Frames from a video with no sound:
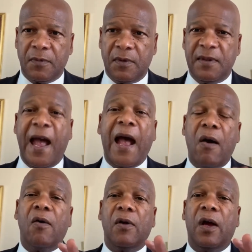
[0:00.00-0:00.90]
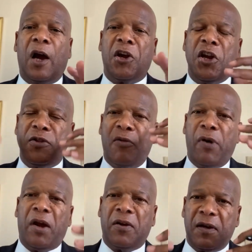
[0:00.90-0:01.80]
Now, I hear the
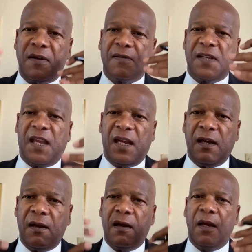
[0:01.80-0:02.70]
rhetoric saying